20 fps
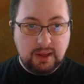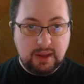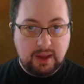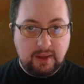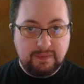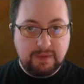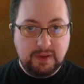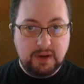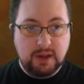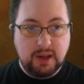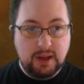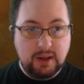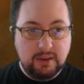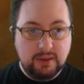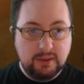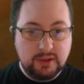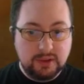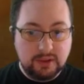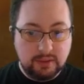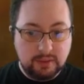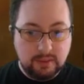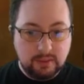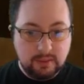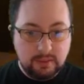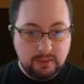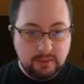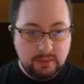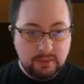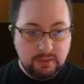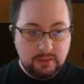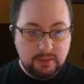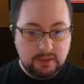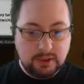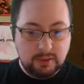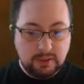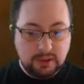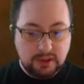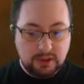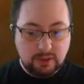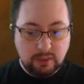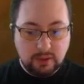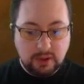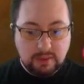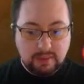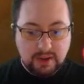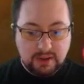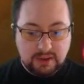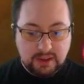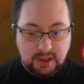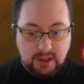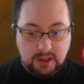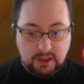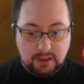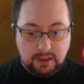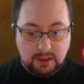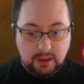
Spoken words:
Kefnet again soon, so we need to worry about that.